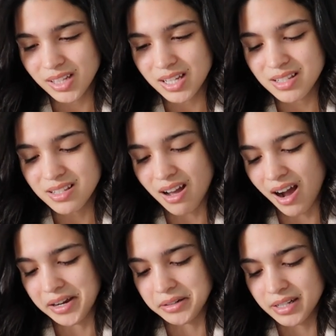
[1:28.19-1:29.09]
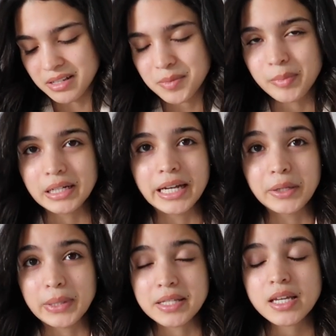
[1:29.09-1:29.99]
It says iris, but
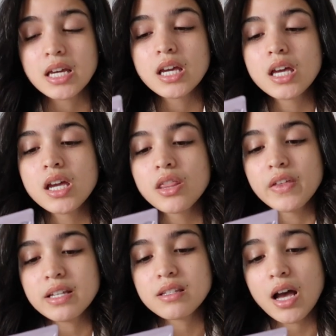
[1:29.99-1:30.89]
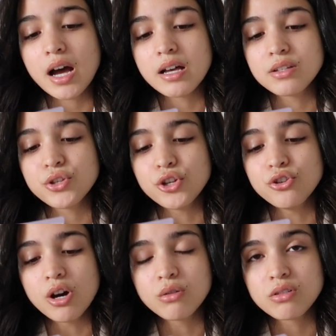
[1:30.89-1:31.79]
anyways, this has
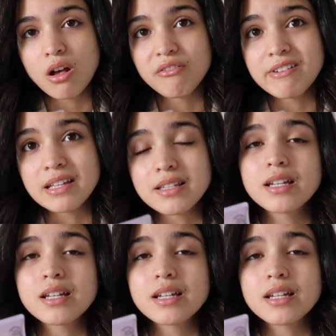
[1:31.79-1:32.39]
no sulfates.